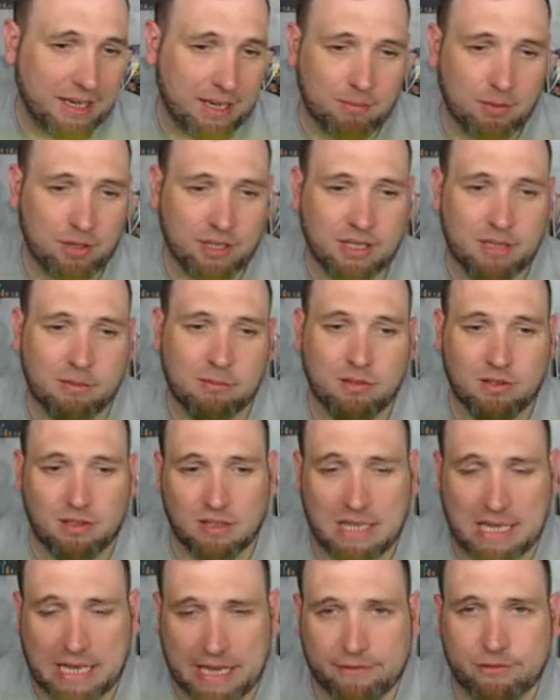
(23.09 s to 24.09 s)
I'm unable to
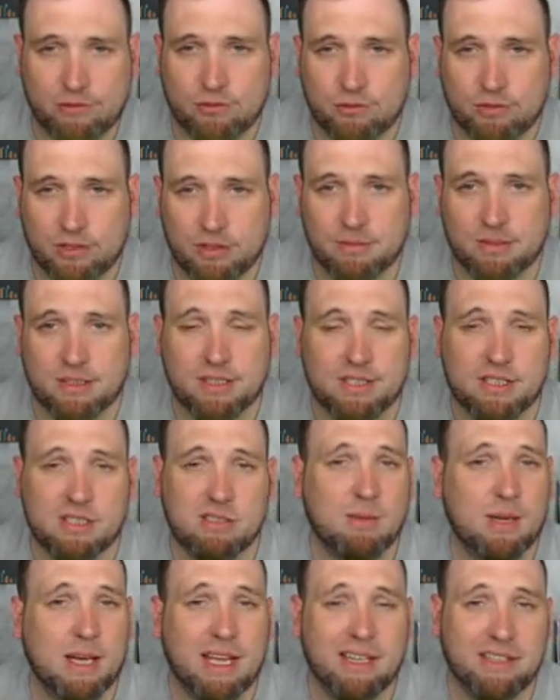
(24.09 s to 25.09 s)
live stream because of
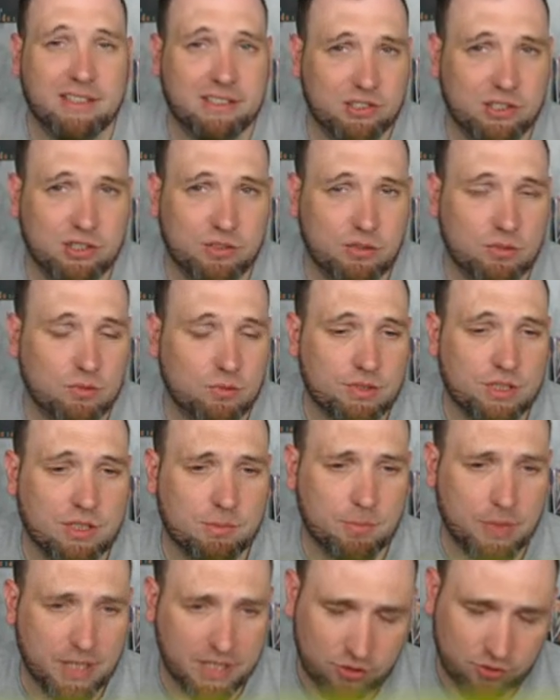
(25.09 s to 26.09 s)
my issues with
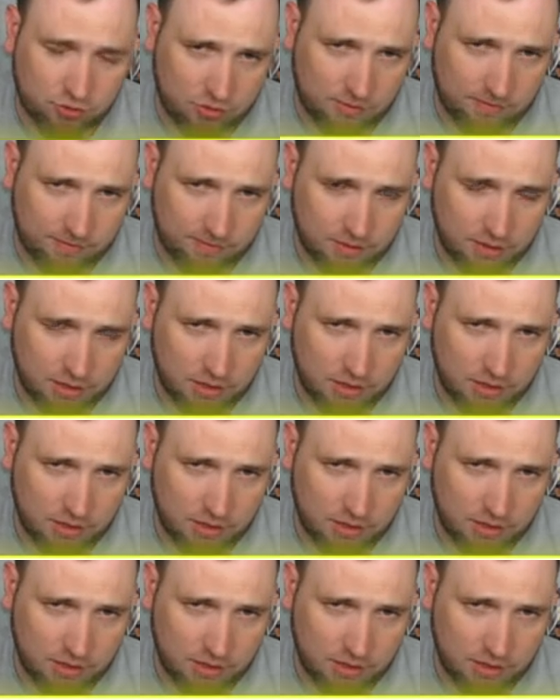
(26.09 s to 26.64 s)
Spectrum,